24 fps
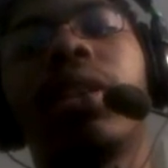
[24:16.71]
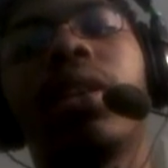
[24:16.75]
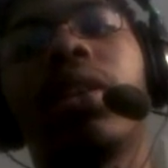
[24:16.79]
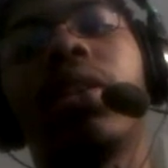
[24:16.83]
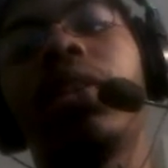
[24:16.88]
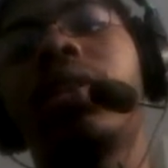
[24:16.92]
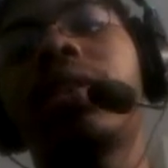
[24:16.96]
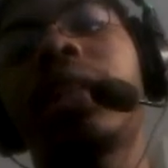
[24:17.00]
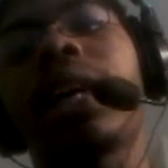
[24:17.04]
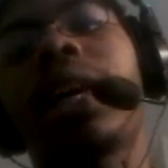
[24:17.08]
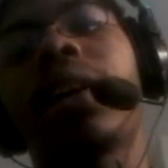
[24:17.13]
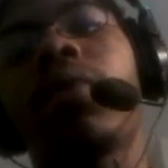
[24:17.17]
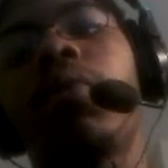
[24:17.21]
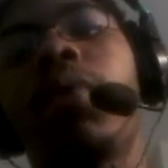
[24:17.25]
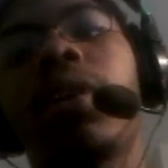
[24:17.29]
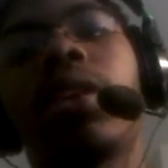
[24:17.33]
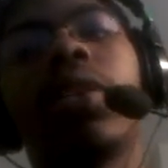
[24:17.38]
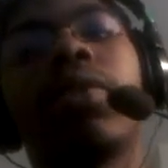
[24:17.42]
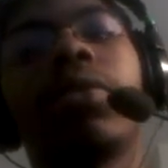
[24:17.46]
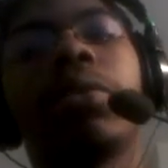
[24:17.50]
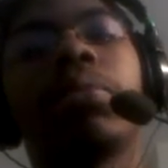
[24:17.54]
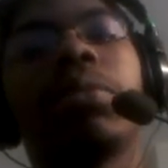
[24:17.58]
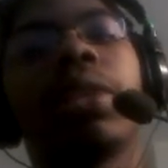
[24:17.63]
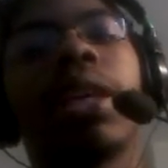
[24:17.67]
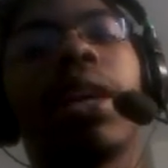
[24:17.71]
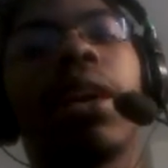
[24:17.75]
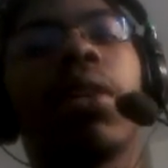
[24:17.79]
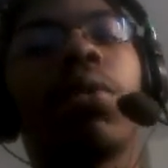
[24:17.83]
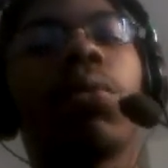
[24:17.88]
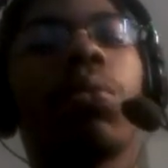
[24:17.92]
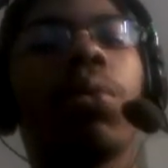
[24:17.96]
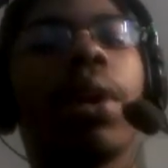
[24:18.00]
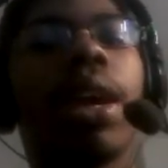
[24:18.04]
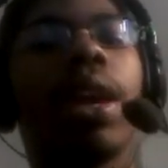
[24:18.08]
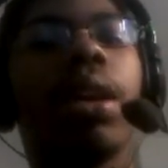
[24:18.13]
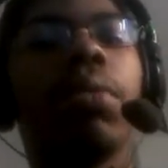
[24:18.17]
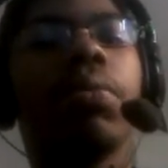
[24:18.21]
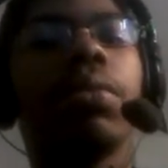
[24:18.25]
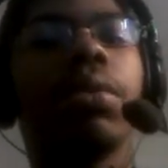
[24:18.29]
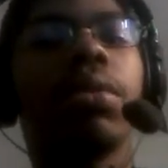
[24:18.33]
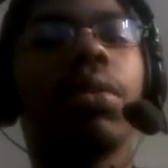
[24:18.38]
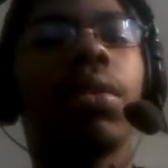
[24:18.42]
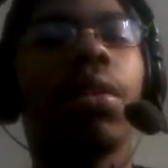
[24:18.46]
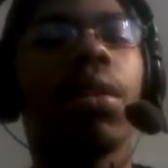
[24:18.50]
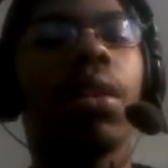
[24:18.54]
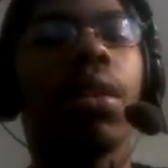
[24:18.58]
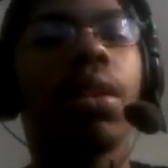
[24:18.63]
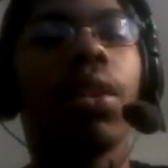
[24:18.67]
Look like one of them's getting raped
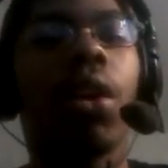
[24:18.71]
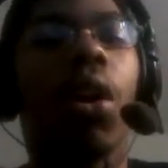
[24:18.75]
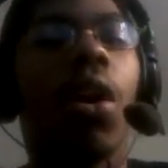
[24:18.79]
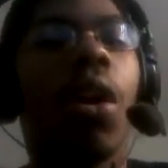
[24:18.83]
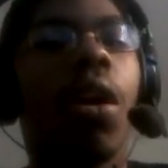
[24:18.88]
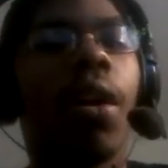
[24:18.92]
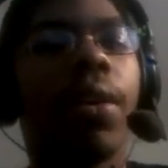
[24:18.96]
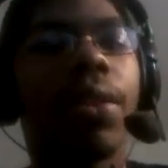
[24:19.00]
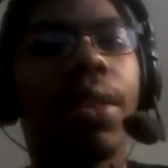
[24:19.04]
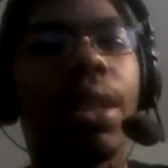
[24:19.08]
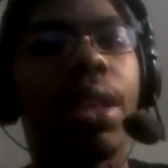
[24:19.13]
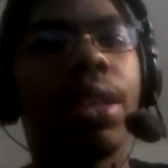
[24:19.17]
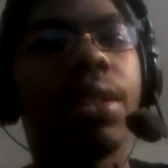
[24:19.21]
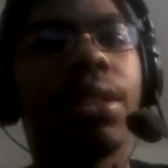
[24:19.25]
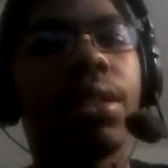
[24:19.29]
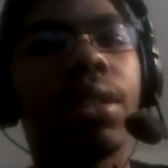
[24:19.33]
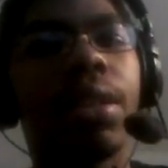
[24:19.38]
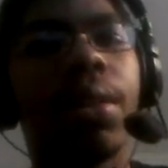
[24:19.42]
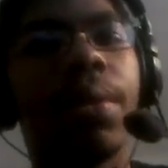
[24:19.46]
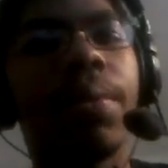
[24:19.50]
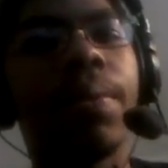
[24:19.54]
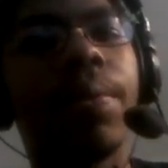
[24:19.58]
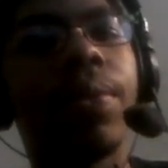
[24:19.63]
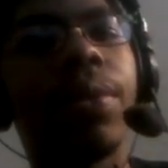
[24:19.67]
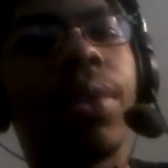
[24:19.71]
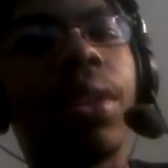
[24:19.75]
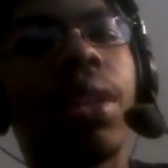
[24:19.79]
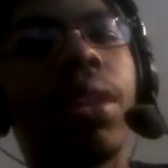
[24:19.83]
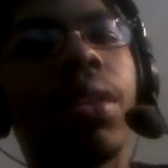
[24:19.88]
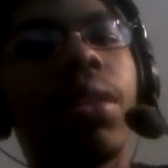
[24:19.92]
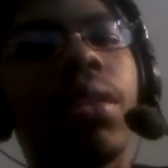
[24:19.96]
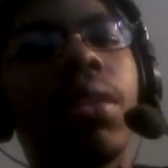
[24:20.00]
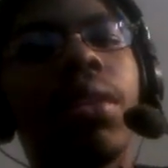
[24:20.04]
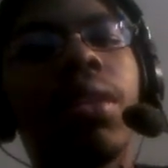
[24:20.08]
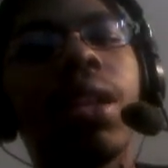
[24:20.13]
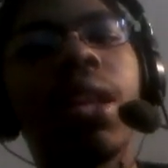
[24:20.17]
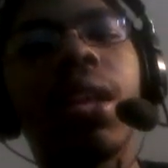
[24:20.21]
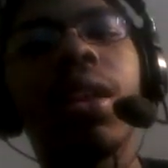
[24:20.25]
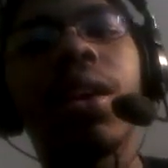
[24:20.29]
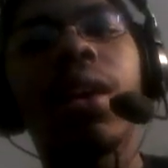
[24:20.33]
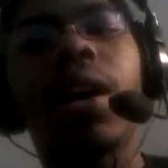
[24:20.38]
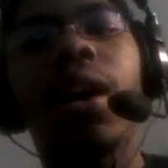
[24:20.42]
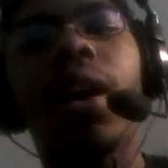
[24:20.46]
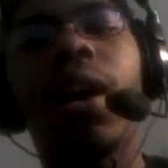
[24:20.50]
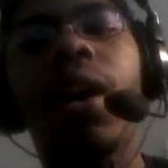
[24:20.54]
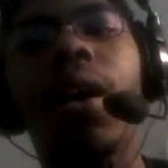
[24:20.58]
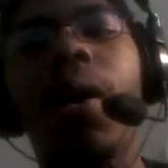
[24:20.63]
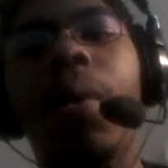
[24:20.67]
and all this.
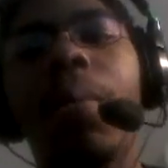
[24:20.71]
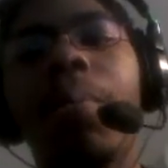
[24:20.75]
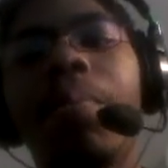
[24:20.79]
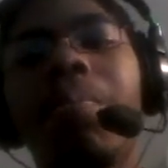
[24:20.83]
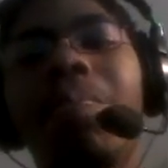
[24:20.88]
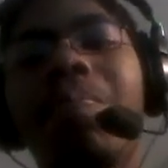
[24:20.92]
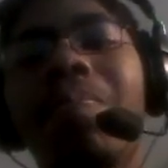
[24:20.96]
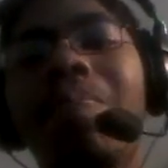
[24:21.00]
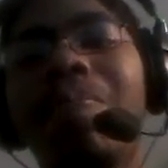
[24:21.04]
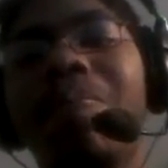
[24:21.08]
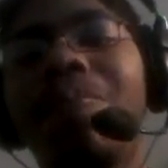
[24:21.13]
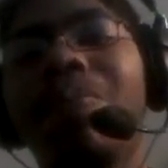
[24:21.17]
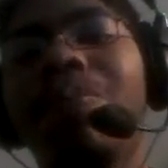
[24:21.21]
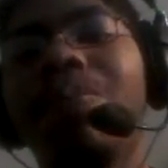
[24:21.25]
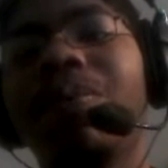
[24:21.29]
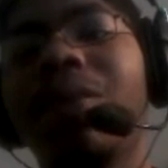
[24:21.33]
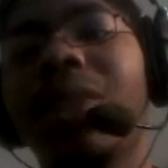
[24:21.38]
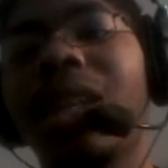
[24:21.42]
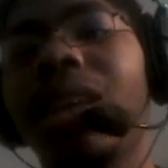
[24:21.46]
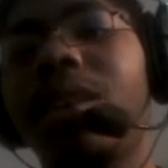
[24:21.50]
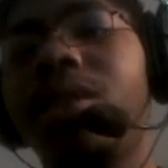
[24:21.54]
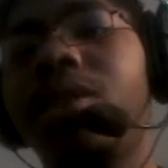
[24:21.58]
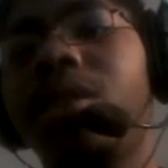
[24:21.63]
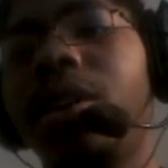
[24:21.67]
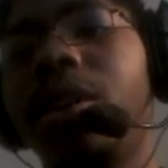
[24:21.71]
So